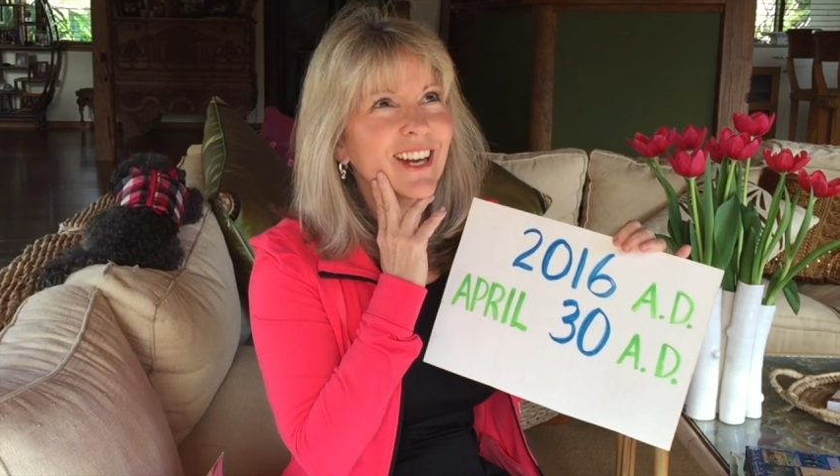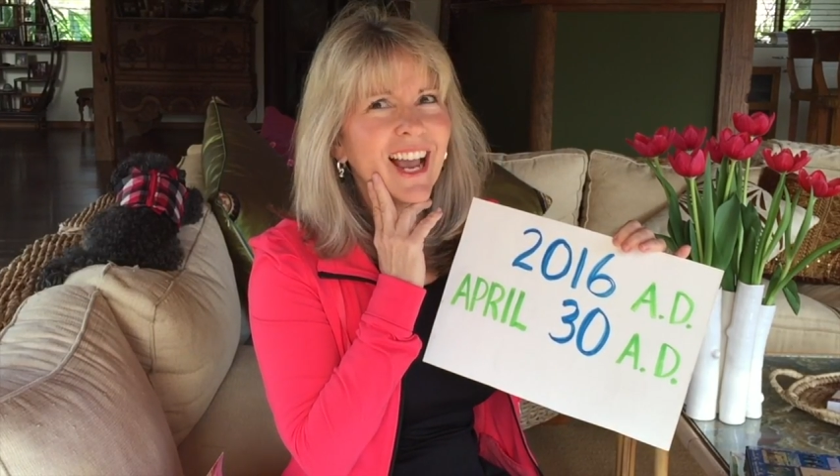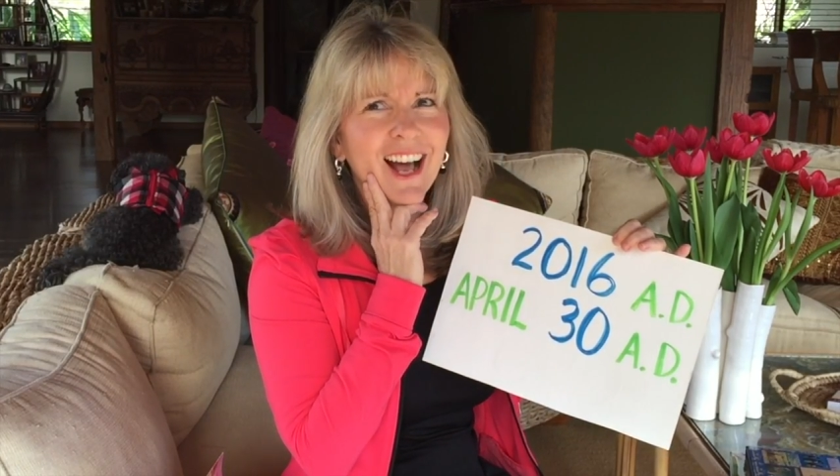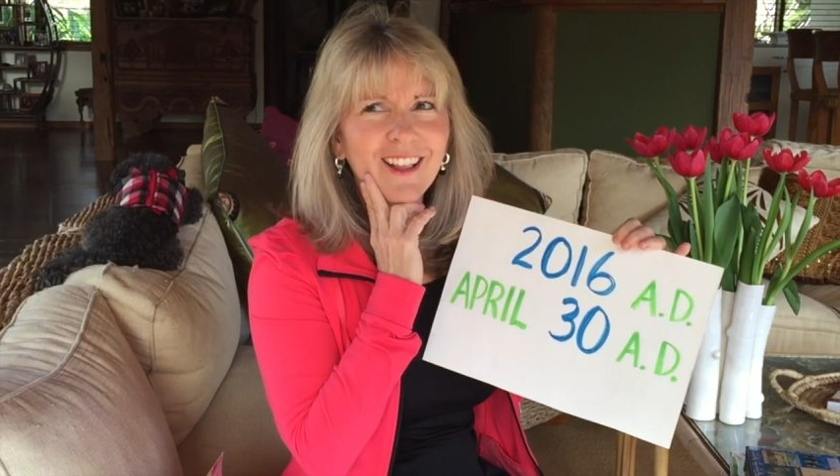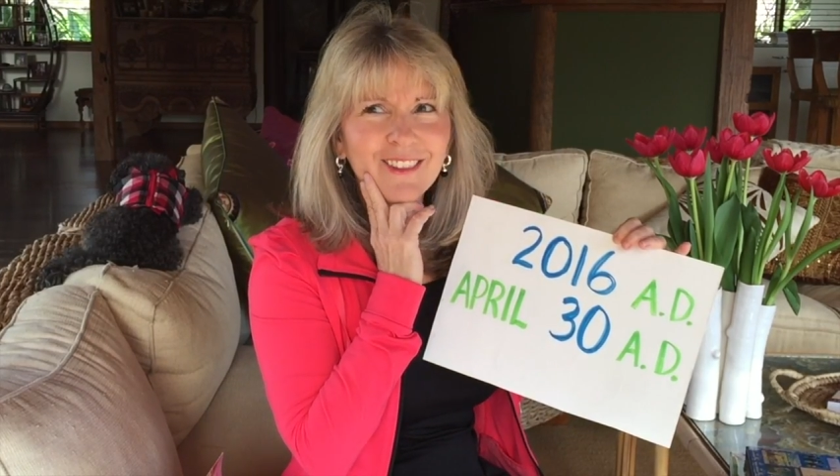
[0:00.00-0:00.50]

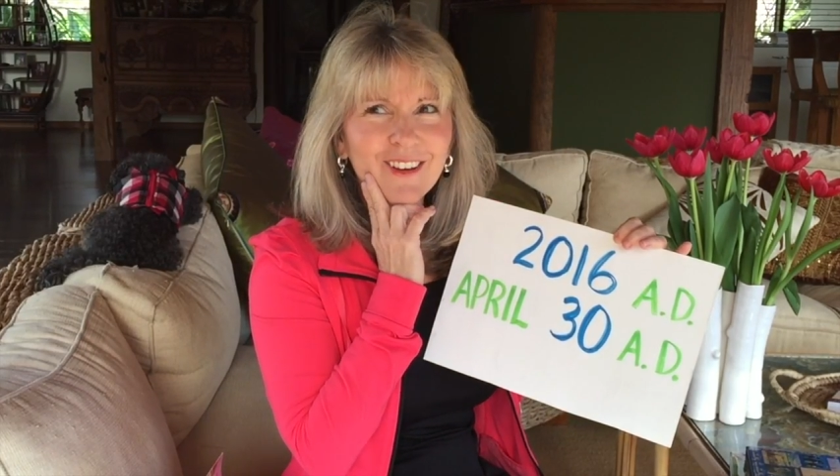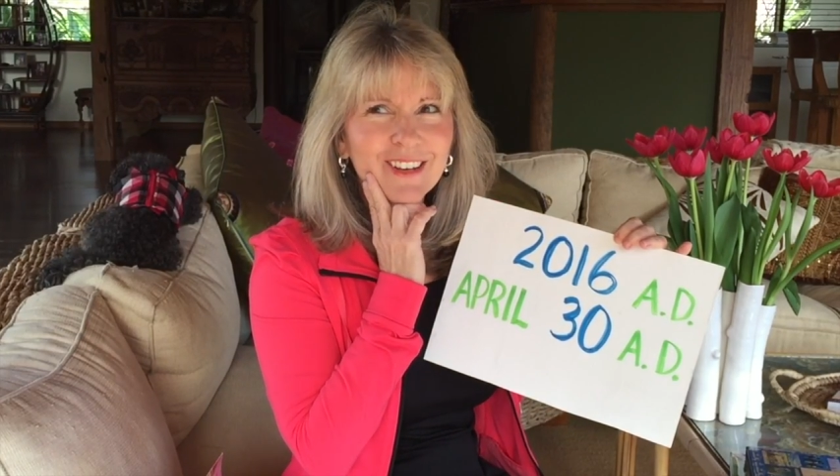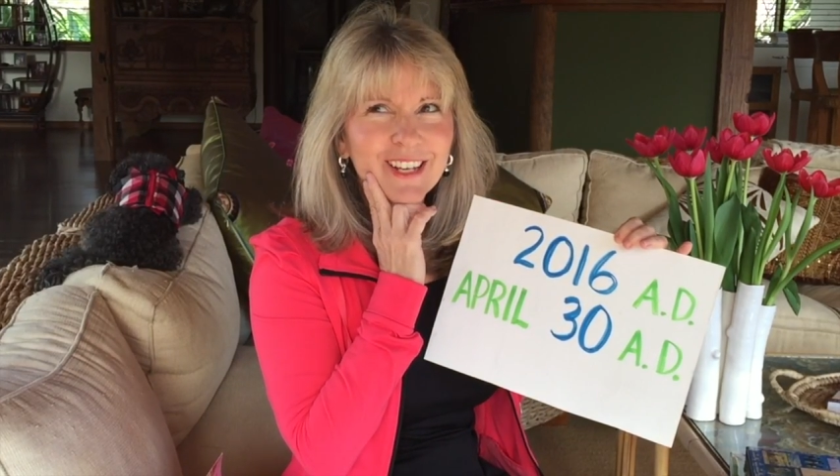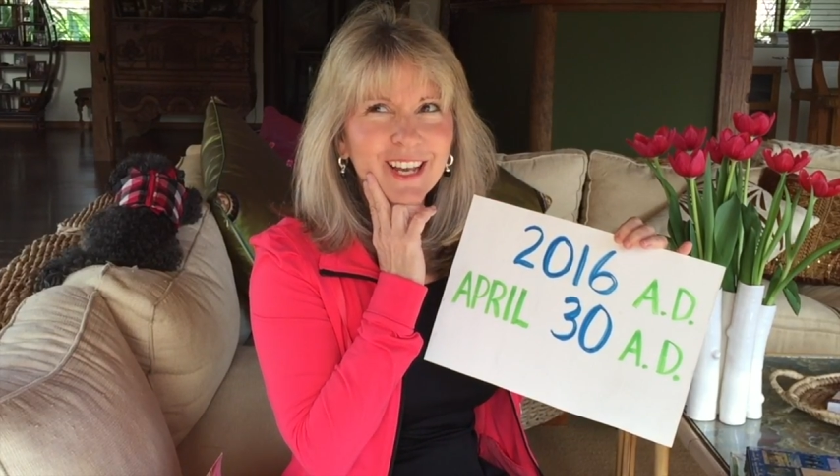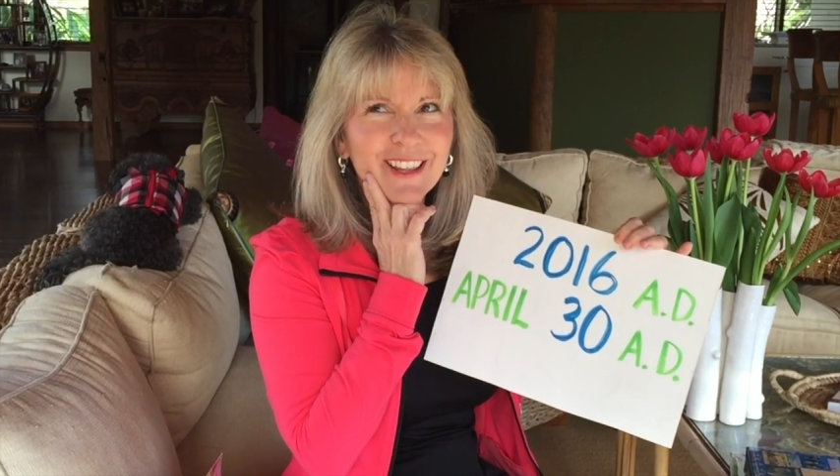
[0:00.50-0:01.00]
how long
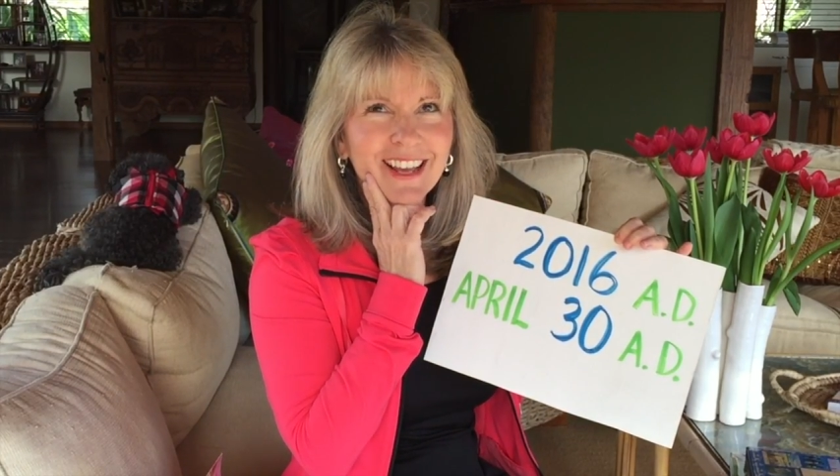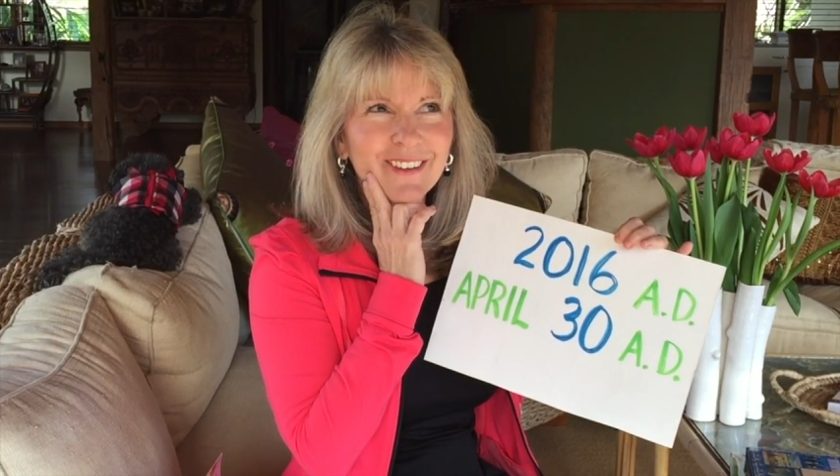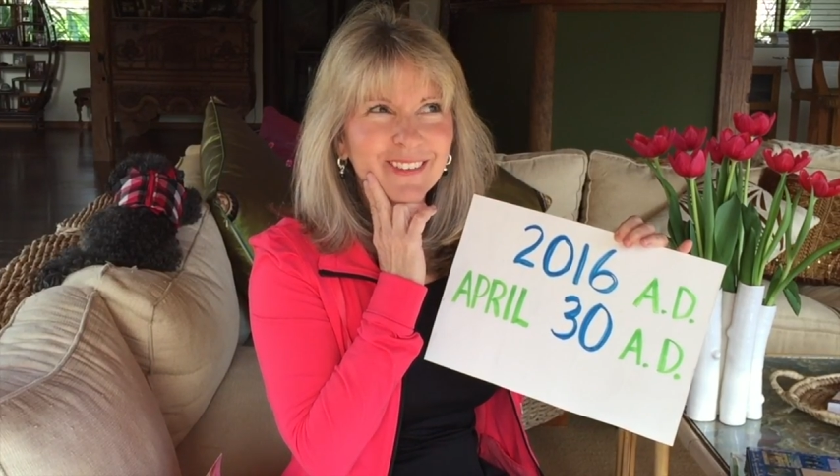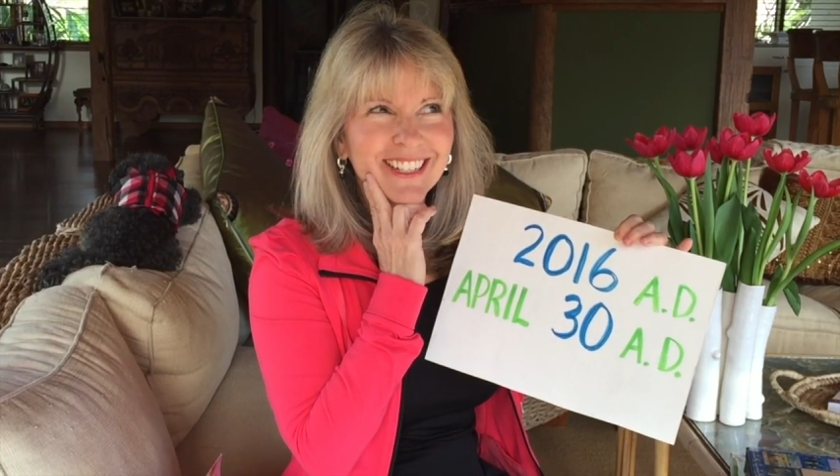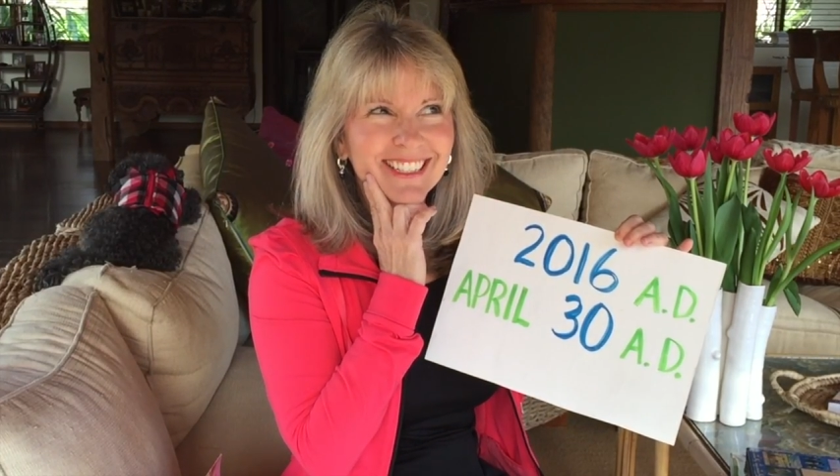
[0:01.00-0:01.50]
ago
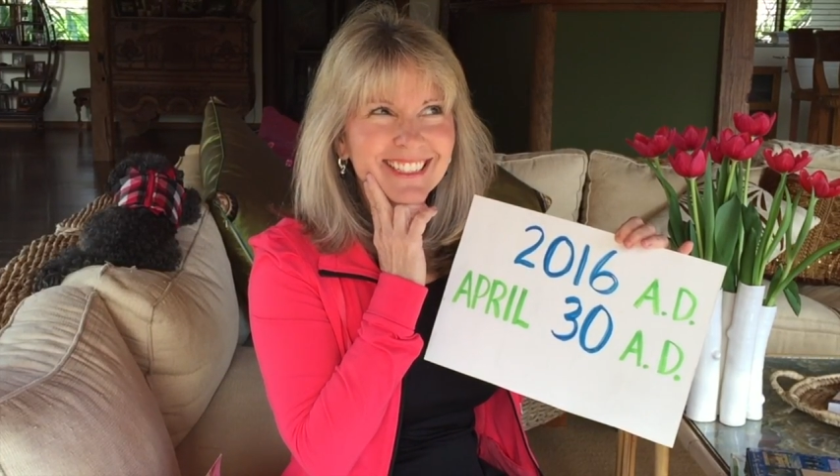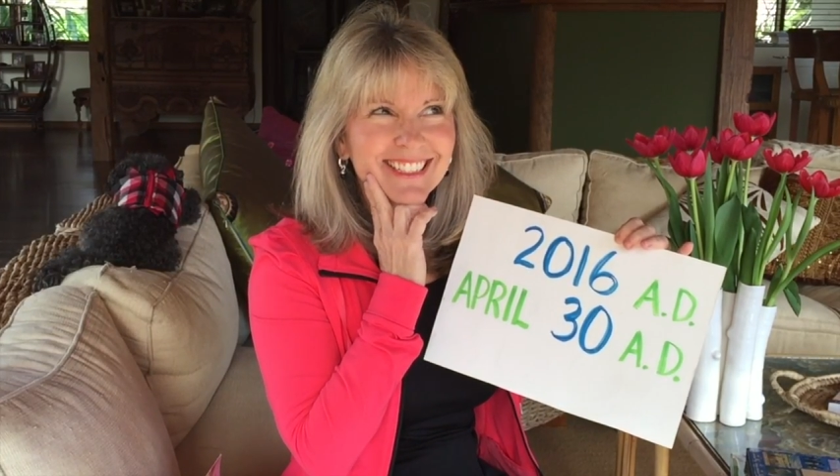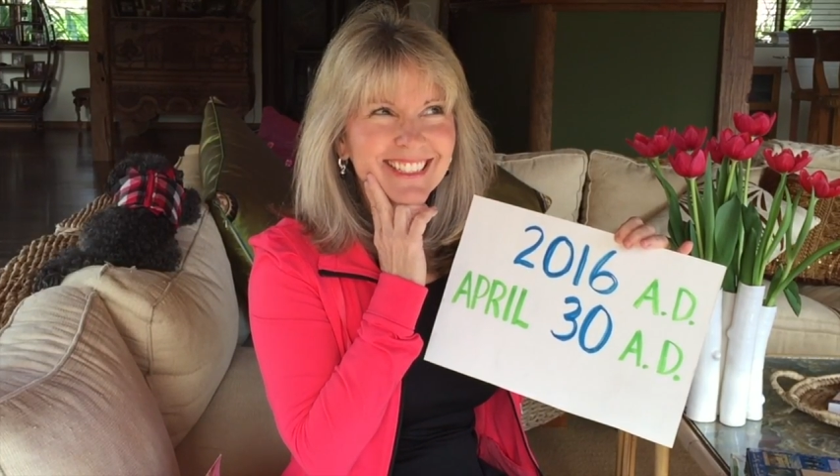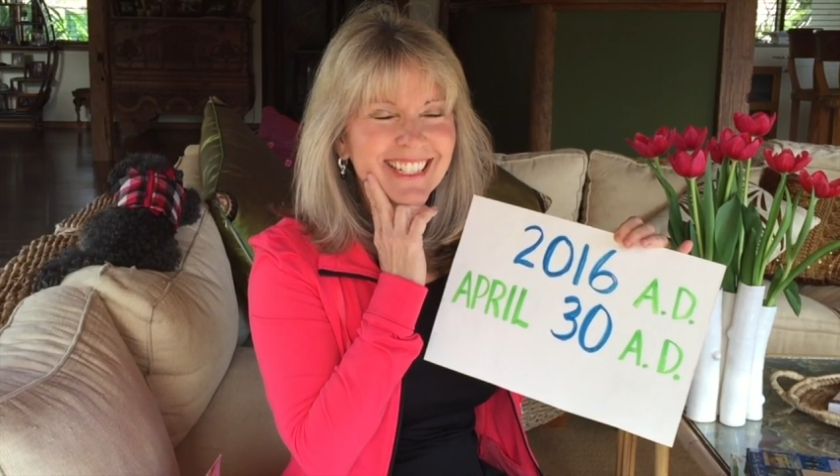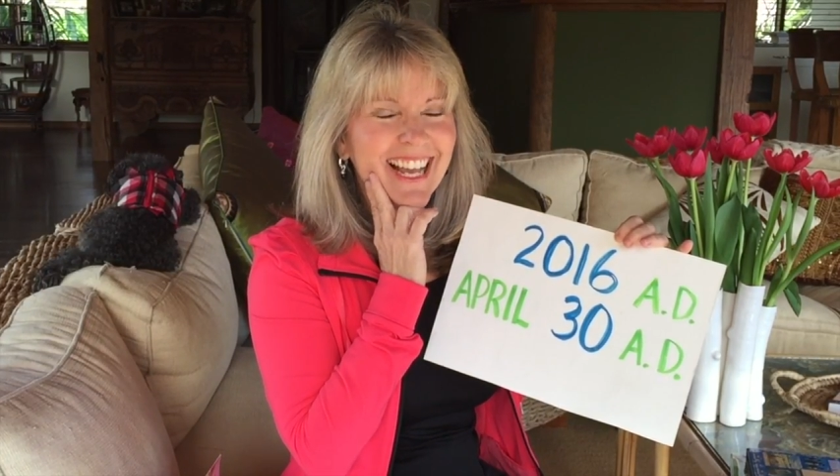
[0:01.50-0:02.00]
that was.